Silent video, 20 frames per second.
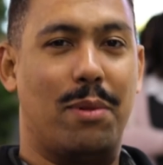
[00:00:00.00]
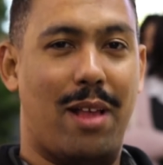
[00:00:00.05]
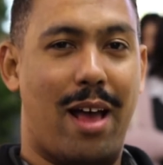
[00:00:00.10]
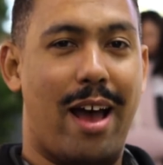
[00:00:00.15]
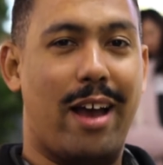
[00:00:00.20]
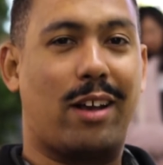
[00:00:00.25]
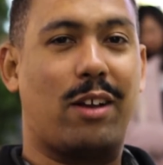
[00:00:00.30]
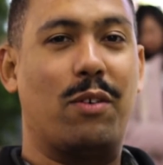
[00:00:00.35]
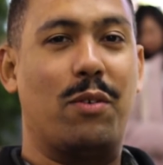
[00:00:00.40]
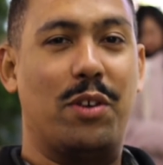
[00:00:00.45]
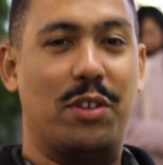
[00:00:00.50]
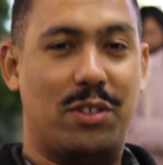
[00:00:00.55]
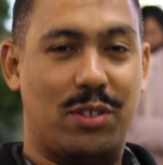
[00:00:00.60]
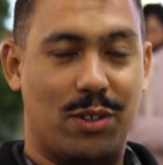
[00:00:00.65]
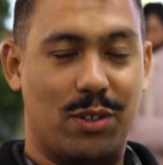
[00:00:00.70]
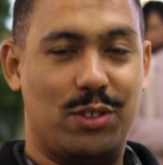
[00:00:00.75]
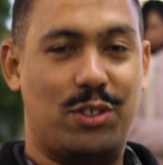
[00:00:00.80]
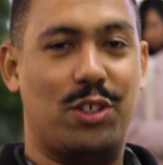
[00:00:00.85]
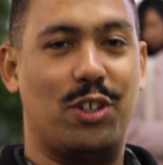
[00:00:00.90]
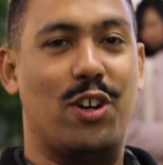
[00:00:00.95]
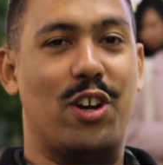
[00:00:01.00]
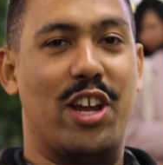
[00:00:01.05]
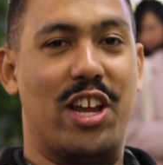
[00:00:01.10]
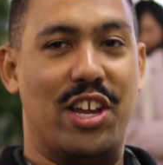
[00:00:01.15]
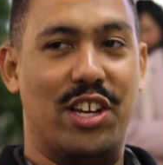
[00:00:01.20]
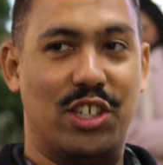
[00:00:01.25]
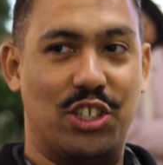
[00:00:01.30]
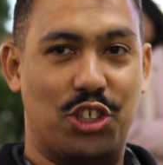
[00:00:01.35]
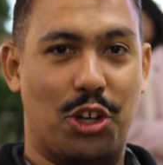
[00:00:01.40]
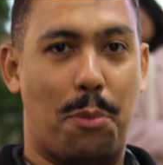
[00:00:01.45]
black researcher
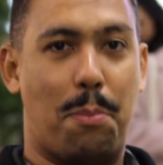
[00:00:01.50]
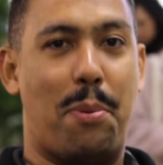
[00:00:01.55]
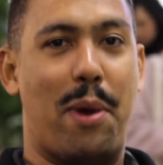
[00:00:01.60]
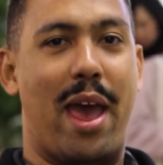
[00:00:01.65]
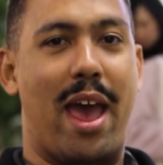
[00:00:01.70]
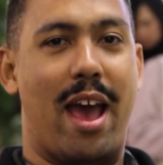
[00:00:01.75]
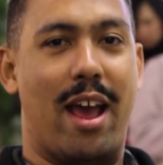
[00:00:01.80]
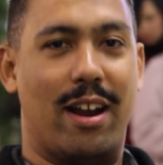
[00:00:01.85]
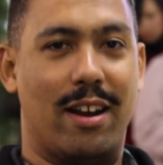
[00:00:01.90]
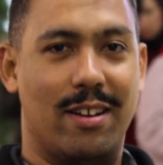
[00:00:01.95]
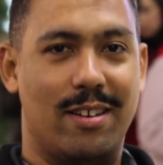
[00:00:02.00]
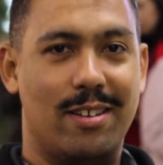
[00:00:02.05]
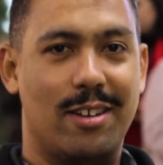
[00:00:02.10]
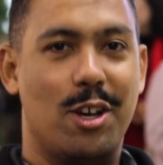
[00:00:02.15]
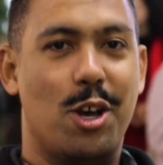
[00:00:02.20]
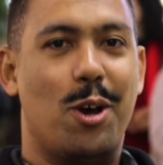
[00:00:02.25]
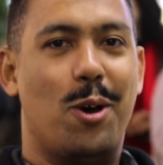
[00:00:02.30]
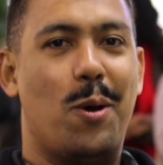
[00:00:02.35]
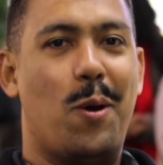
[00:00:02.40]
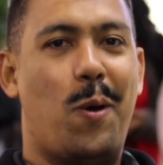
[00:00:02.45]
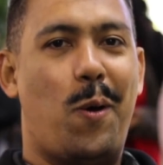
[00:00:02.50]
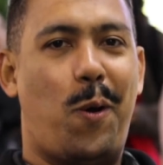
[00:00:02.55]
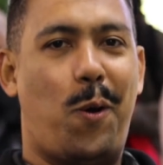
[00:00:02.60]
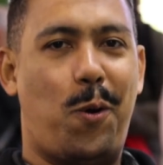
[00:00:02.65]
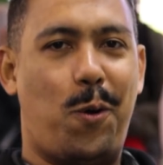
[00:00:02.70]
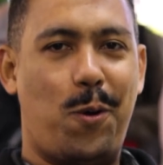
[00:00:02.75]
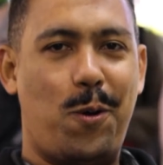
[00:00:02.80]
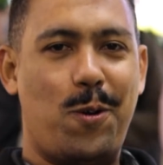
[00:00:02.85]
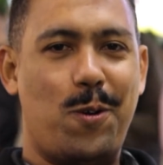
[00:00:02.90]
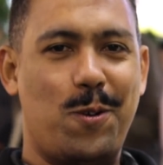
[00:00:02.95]
in Japan?
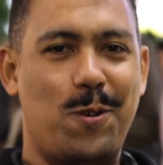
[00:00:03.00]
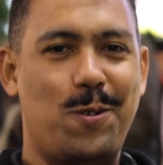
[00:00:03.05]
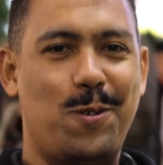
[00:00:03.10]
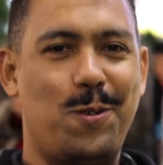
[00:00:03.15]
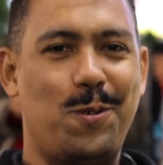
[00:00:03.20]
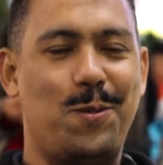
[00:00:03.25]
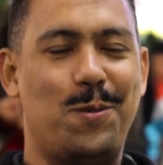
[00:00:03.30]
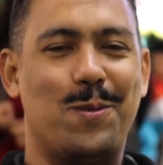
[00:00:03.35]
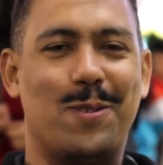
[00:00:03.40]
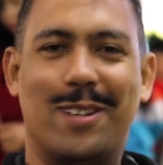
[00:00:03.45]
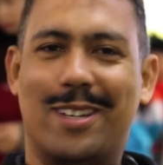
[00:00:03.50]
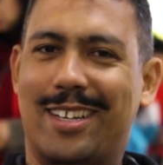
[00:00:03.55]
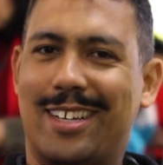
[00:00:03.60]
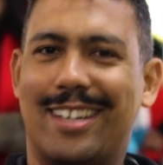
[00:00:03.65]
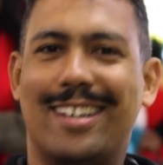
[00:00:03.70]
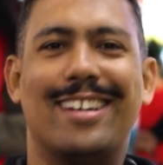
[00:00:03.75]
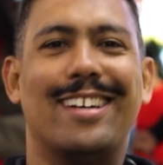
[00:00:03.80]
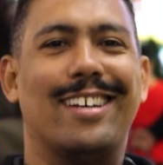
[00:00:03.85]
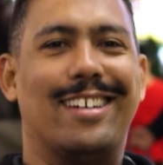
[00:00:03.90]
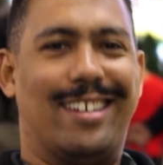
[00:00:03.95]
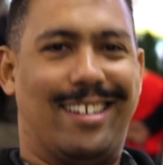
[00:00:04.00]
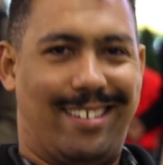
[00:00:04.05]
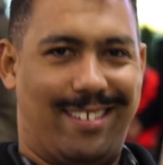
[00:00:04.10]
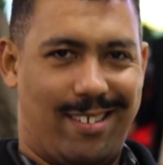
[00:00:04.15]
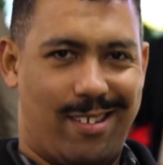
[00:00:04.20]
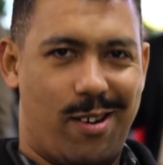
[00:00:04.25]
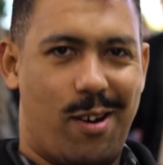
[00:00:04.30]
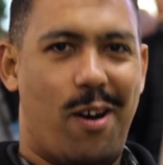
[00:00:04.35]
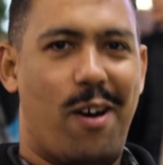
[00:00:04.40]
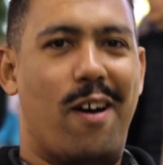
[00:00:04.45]
Woo-hoo.
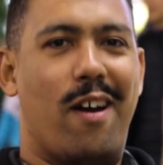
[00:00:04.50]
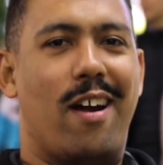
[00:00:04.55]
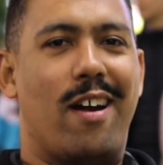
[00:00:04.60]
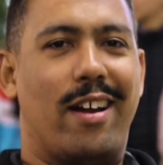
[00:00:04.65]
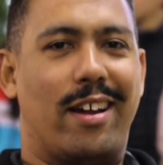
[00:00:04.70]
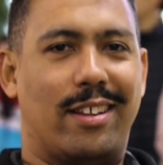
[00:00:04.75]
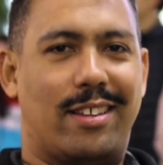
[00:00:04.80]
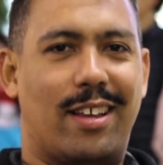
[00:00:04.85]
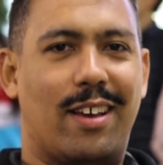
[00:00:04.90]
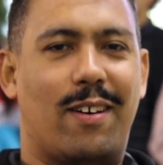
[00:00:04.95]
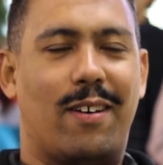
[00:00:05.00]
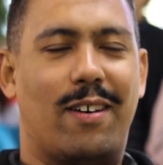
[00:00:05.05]
All right,